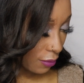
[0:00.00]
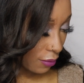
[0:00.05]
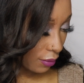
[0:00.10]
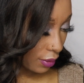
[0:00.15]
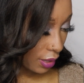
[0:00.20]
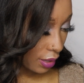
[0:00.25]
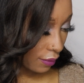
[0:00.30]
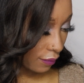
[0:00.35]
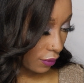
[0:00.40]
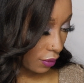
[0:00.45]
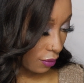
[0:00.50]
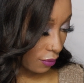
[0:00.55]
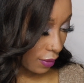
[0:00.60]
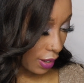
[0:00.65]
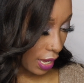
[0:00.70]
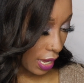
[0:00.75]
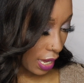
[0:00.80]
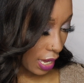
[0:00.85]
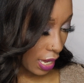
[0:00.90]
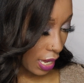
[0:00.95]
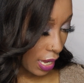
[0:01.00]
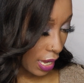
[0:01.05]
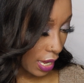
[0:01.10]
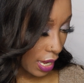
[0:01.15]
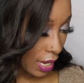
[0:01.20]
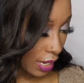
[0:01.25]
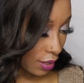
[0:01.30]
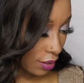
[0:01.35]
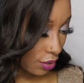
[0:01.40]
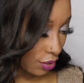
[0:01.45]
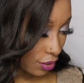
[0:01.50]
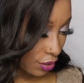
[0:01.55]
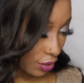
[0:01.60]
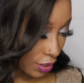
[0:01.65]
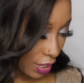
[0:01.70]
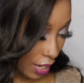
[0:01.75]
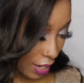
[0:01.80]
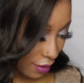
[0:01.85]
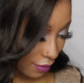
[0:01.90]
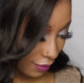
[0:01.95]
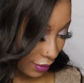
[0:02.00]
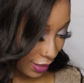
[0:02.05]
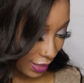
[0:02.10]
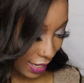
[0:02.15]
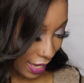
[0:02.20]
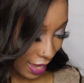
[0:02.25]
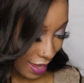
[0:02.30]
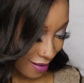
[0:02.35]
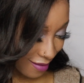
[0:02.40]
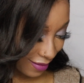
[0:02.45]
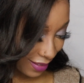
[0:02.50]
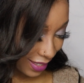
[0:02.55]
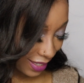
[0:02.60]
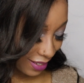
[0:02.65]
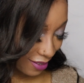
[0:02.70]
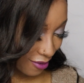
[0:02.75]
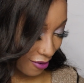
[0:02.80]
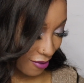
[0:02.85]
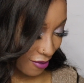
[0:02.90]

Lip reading: give you a shout out